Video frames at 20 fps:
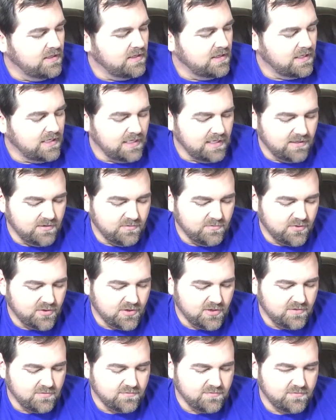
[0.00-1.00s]
And
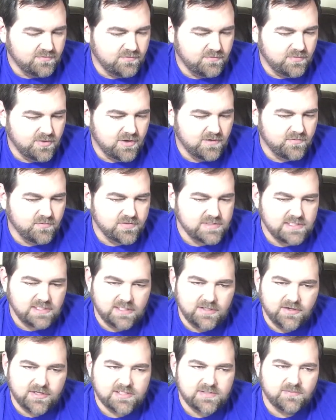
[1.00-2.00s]
part of it was the
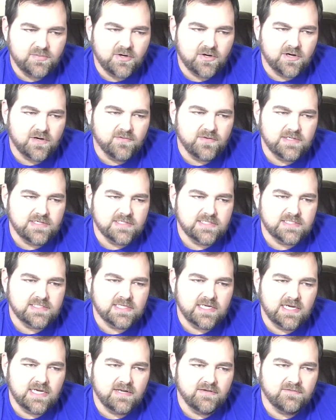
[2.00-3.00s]
lyrics, and part of it is
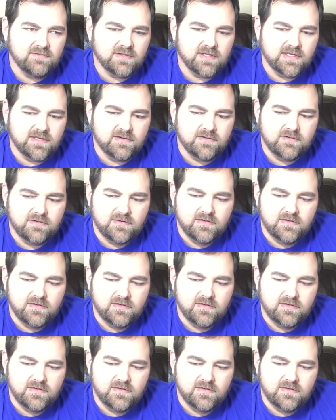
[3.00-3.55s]
kind of the